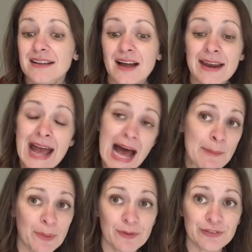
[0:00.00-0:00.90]
an
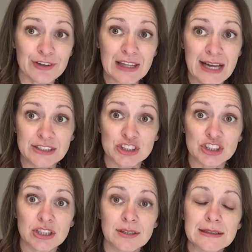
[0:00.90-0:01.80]
apple for
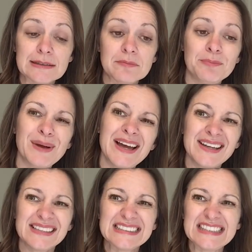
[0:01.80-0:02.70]
lunch, but
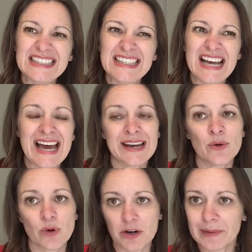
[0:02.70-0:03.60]
it had a
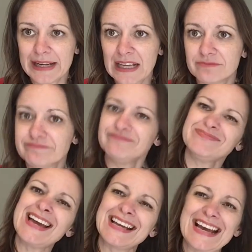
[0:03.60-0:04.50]
worm in it.
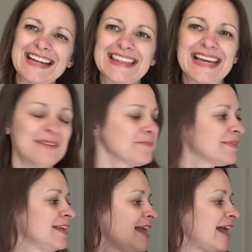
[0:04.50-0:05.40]
That kind of thing.
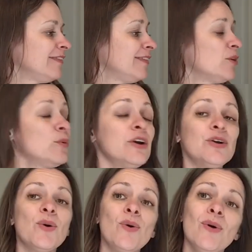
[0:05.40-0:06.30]
And then the word
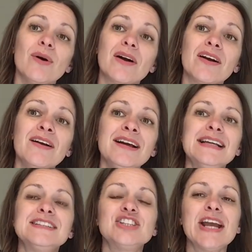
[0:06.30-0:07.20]
or
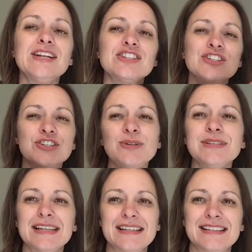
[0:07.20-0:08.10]
changes two
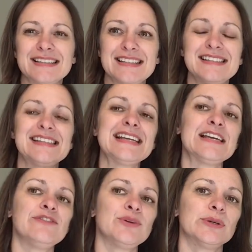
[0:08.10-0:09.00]
sentences to
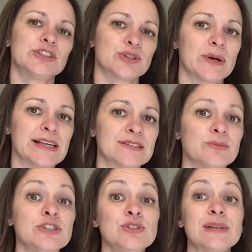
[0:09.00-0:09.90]
give you a choice.
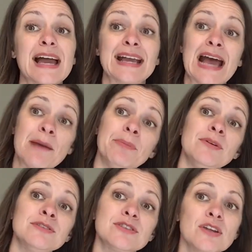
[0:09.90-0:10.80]
Would you like
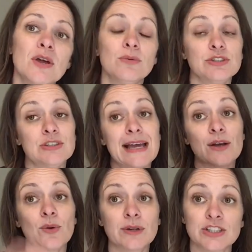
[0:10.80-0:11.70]
apples? Would you like
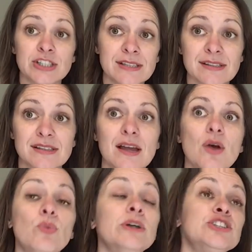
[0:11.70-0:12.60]
oranges?
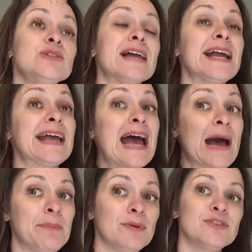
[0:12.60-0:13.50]
Would you like
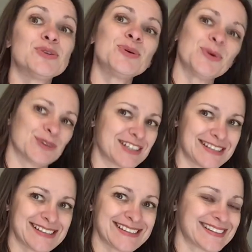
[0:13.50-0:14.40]
apples or
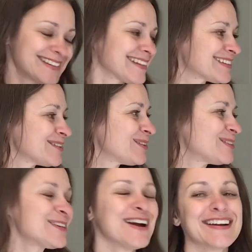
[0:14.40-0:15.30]
oranges? So
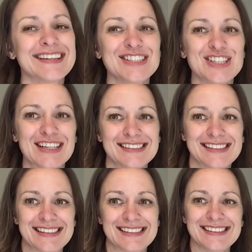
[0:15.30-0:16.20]
those are our
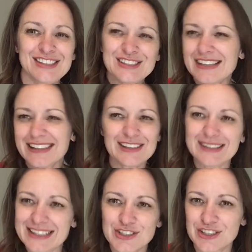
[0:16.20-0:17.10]
conjunctions. Just a little
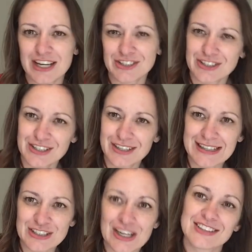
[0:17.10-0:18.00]
introduction to
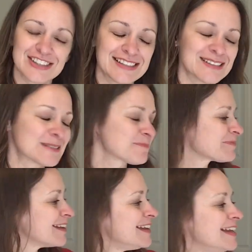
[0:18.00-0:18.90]
conjunctions.
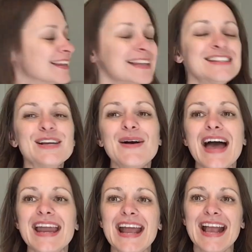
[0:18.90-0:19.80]
Let's go
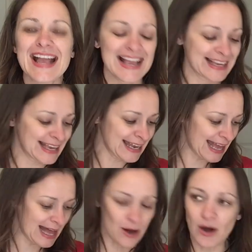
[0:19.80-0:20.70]
ahead and get
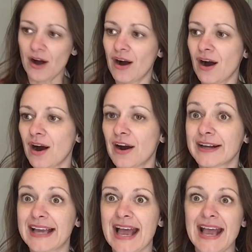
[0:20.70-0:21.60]
out our
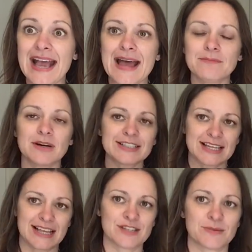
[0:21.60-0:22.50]
Kay and
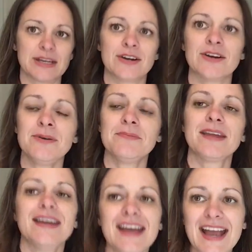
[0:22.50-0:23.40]
Martez reader
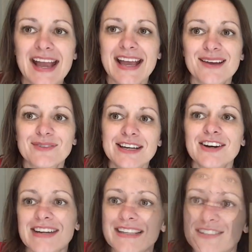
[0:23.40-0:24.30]
and read
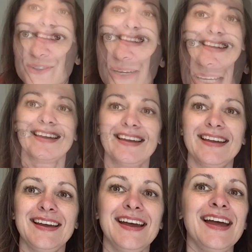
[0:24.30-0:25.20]
our next story.
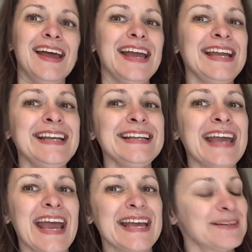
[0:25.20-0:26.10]
In
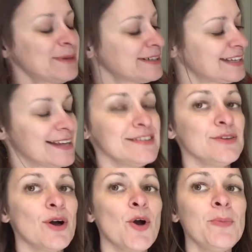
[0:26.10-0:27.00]
Kay and Martez,
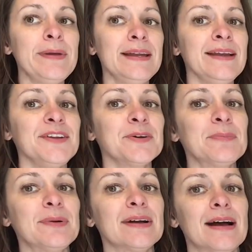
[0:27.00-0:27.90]
you'll open your
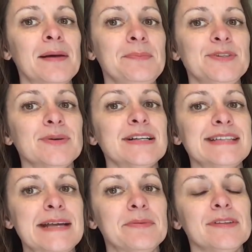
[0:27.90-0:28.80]
book up to our
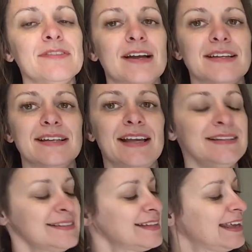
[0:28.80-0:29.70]
table of
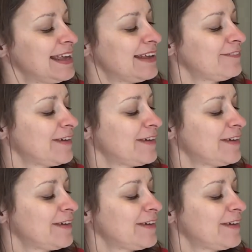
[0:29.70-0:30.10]
contents and